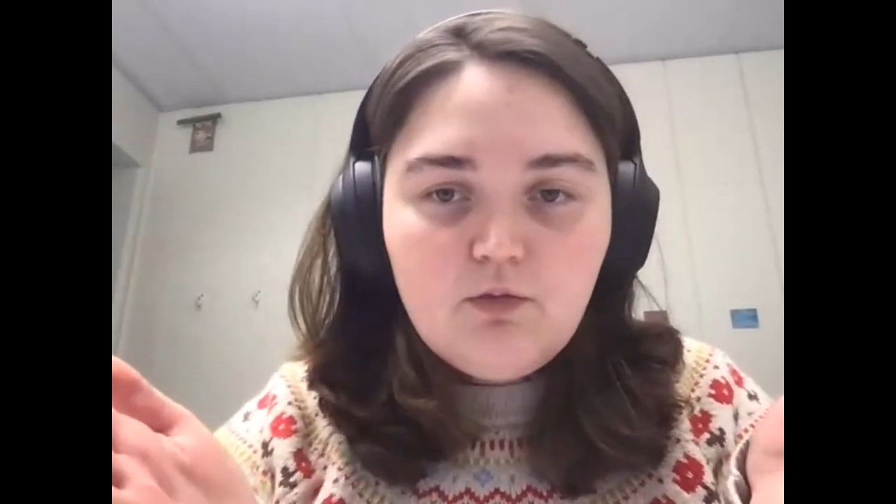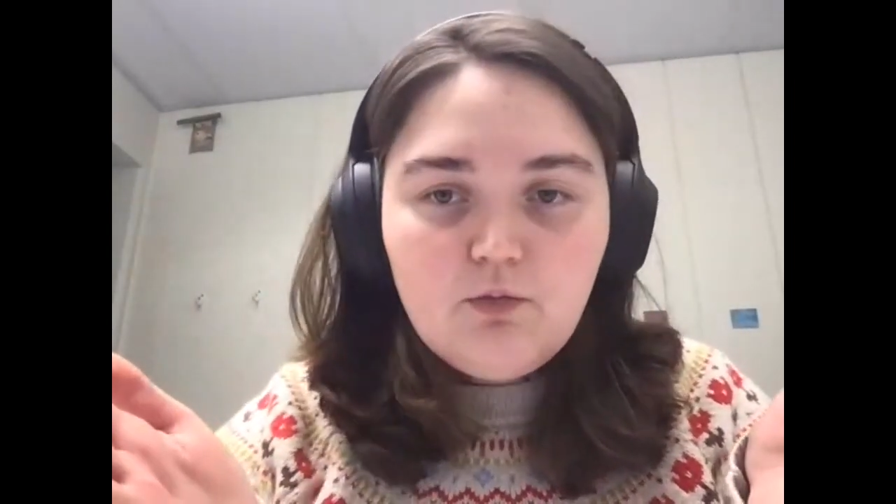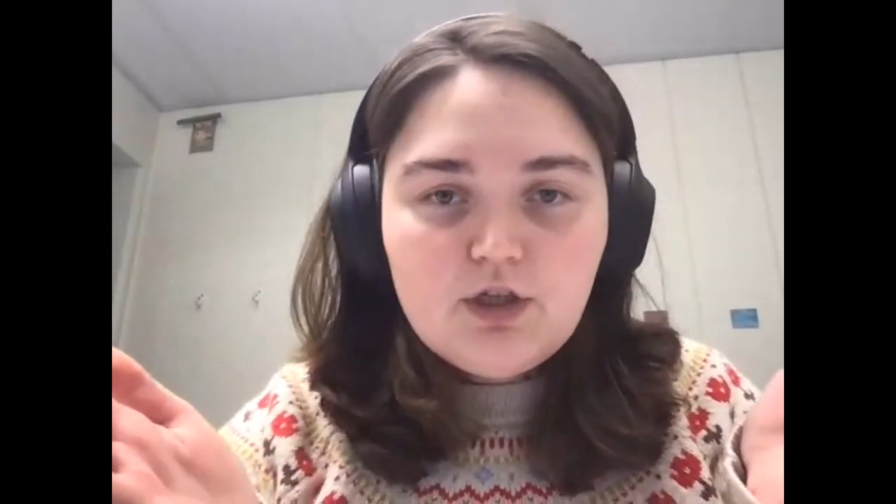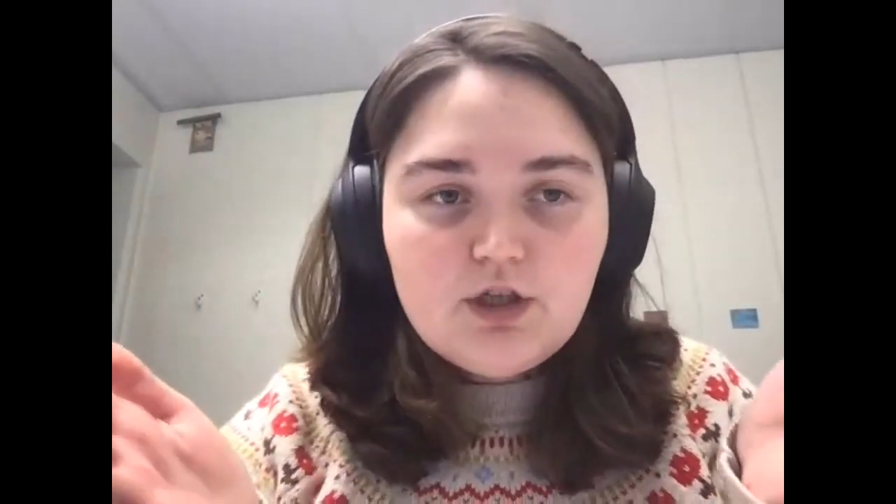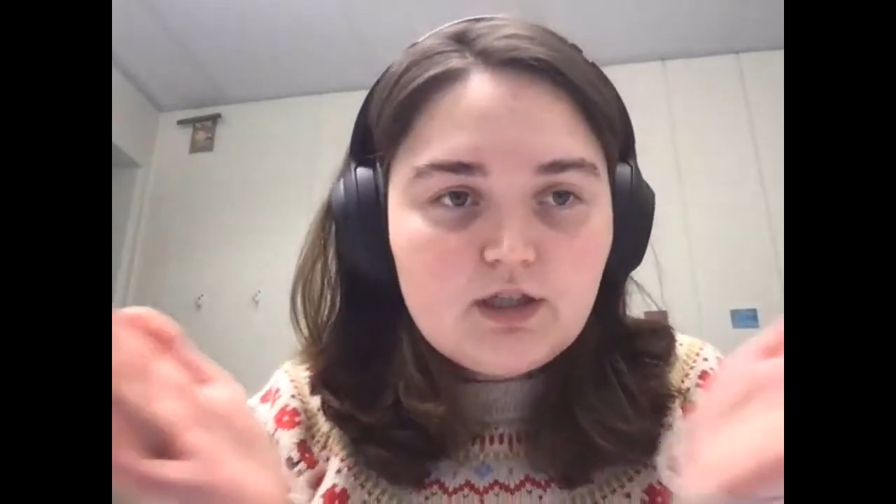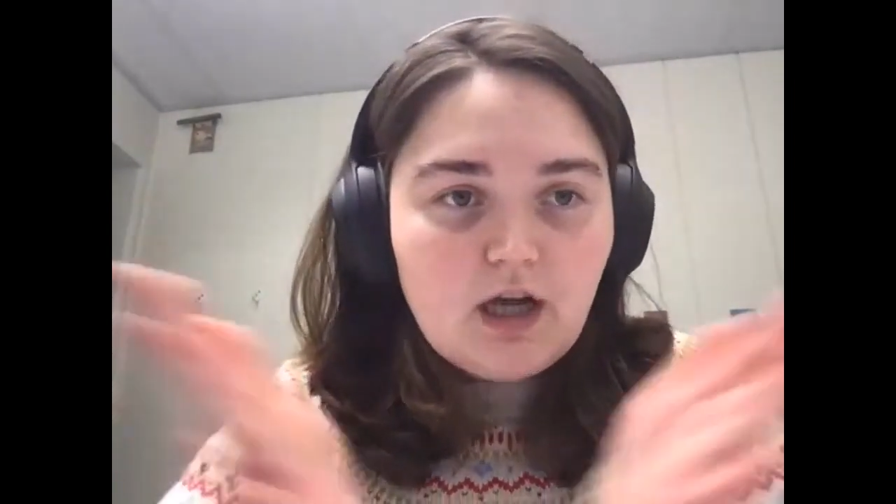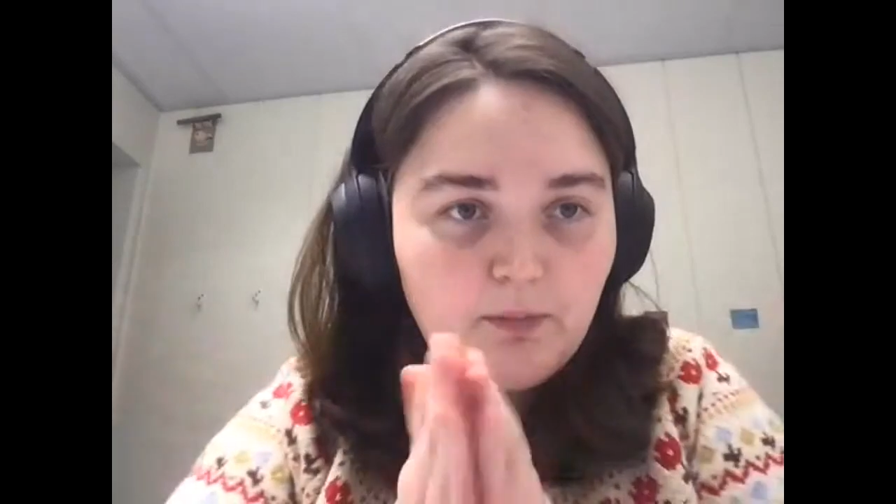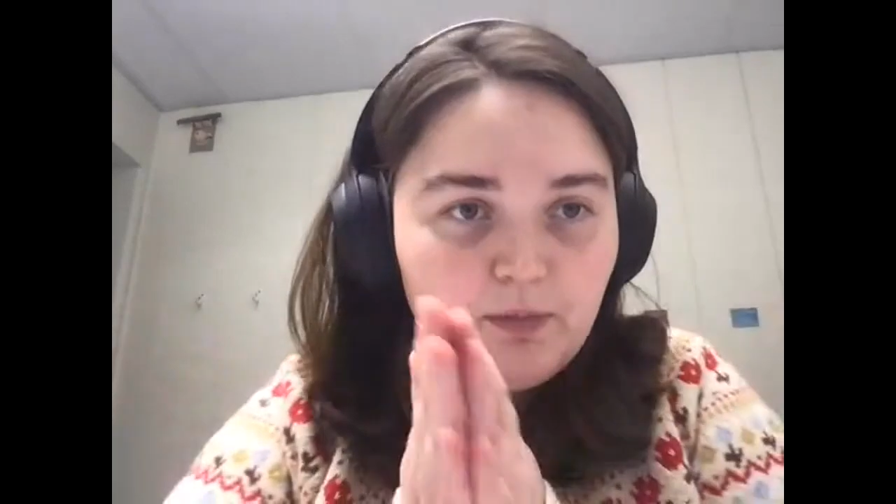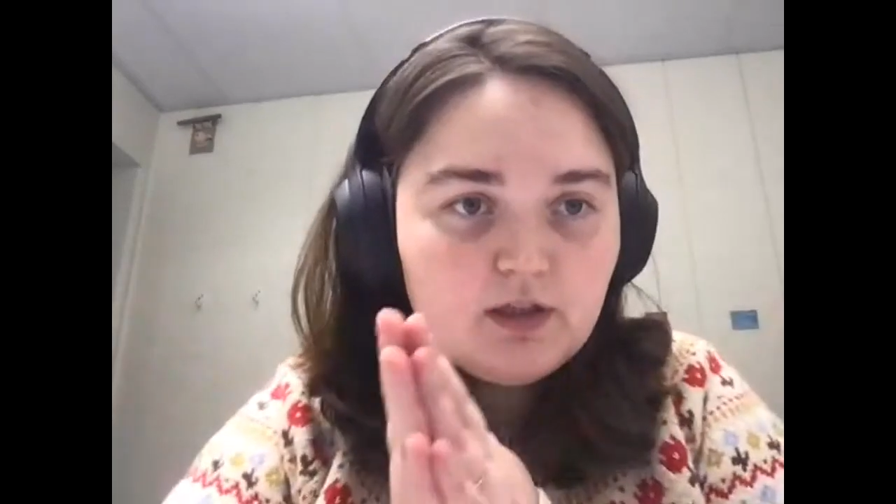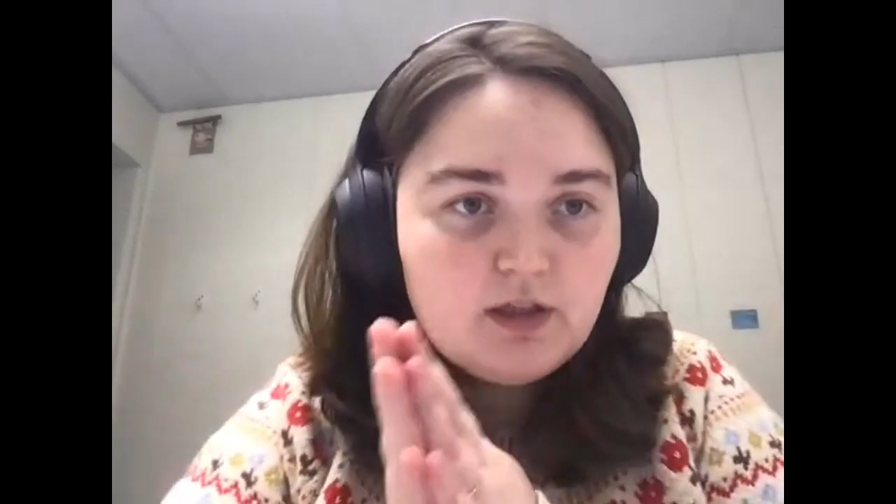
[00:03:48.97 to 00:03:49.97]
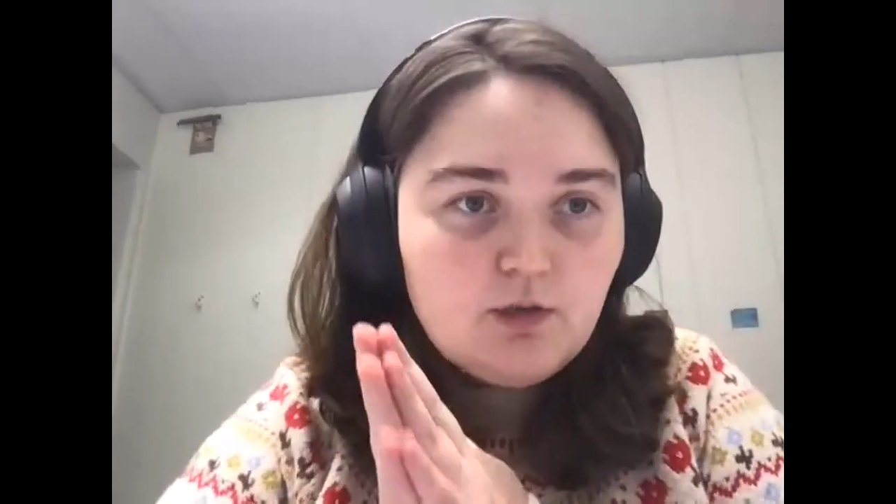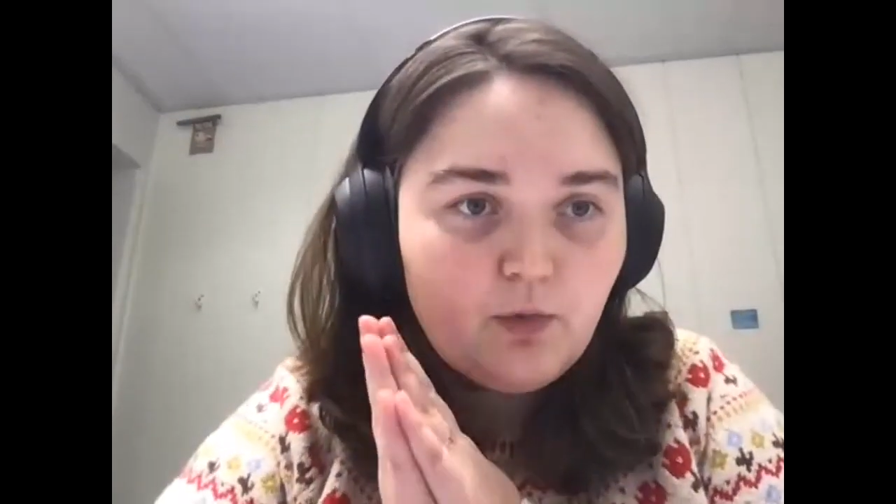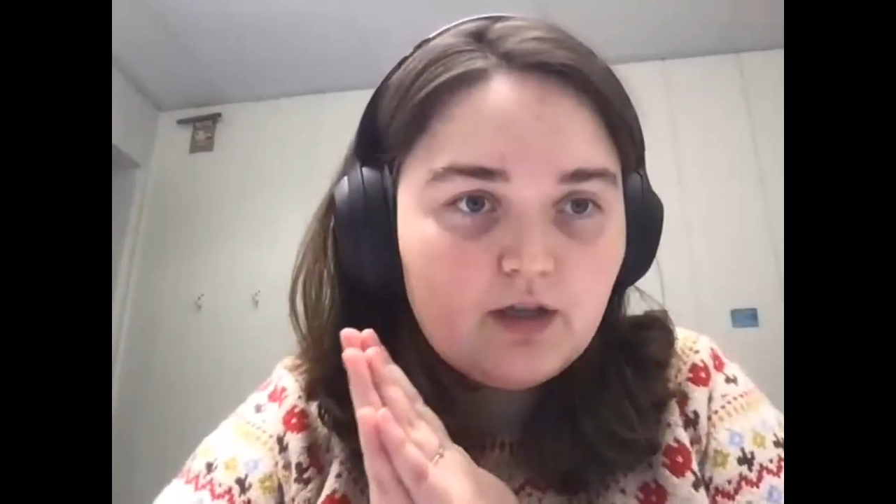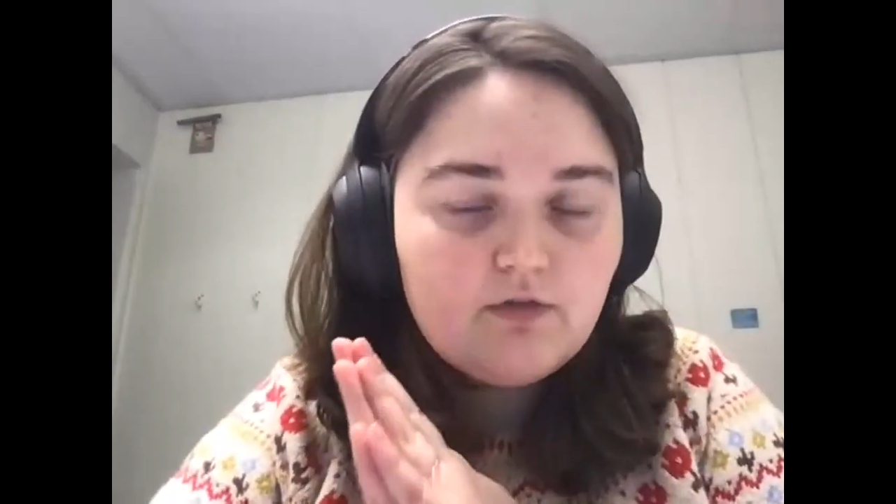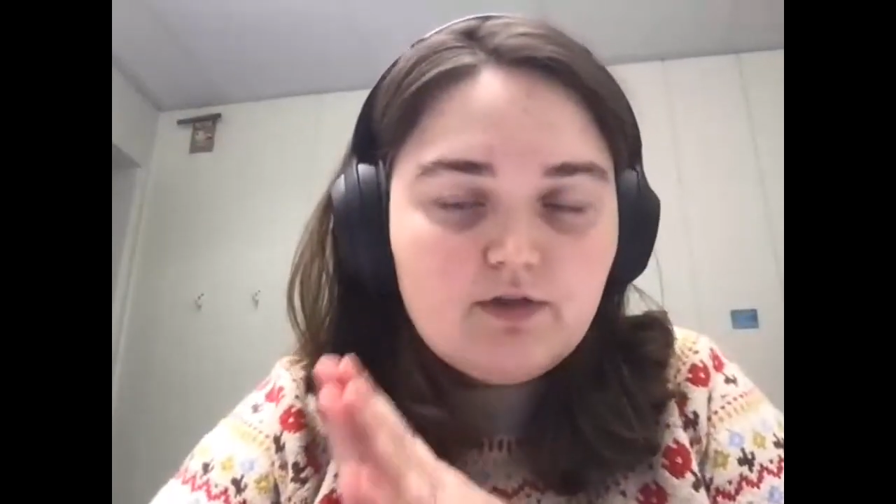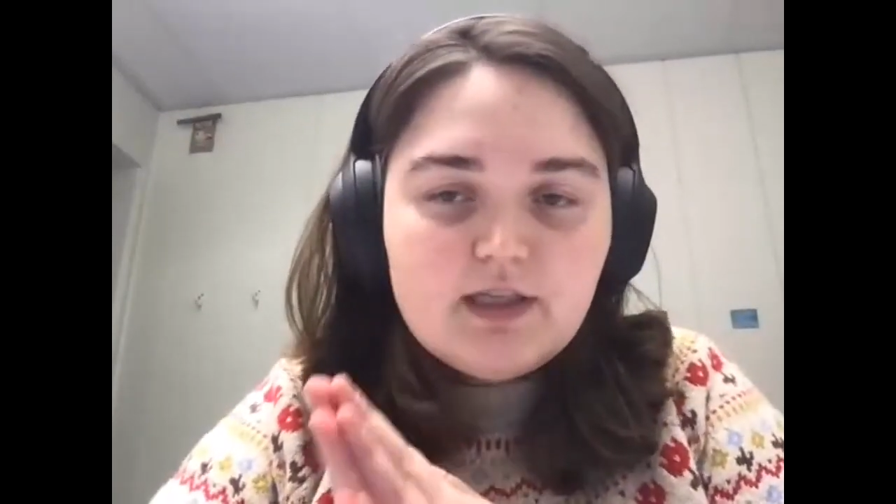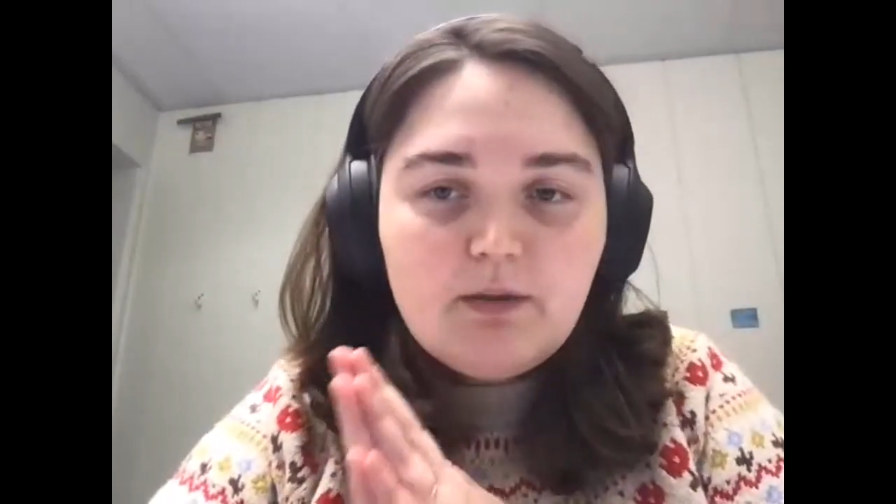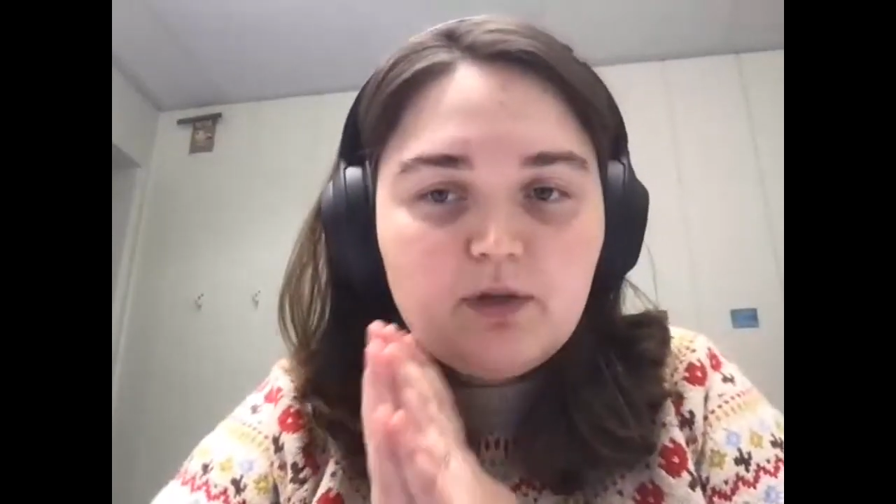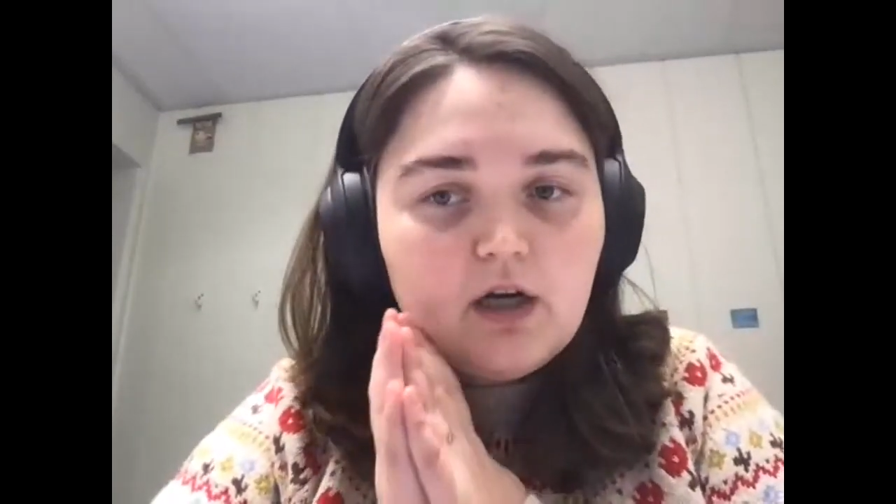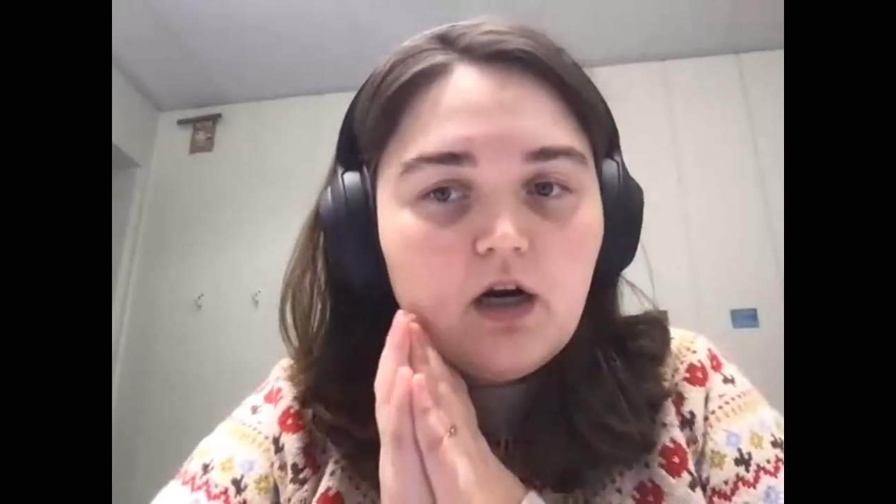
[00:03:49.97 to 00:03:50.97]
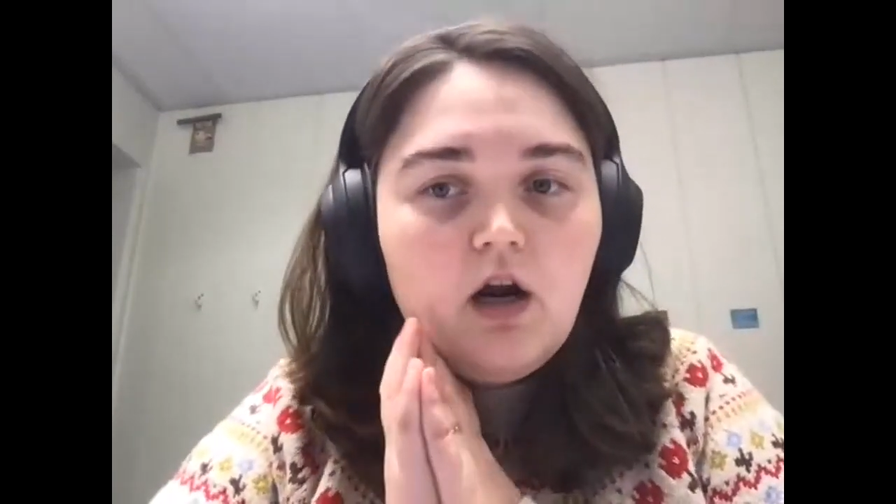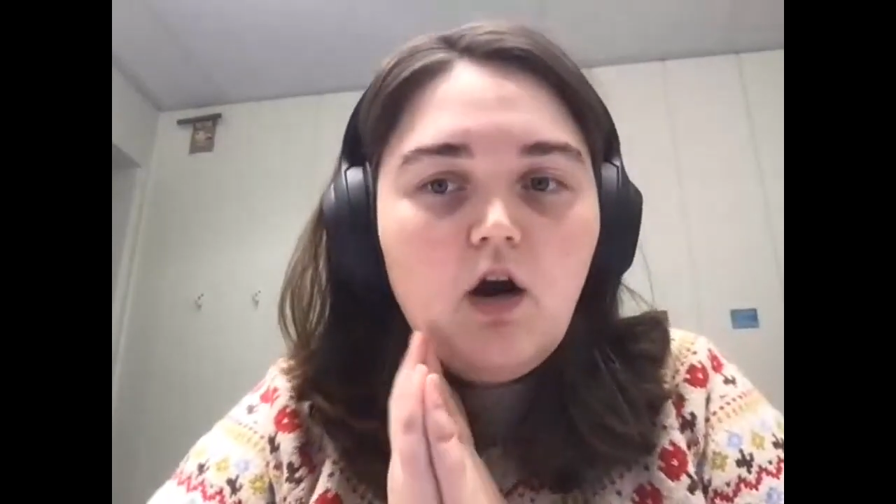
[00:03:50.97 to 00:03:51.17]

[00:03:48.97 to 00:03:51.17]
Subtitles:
which is coupled in one receptor,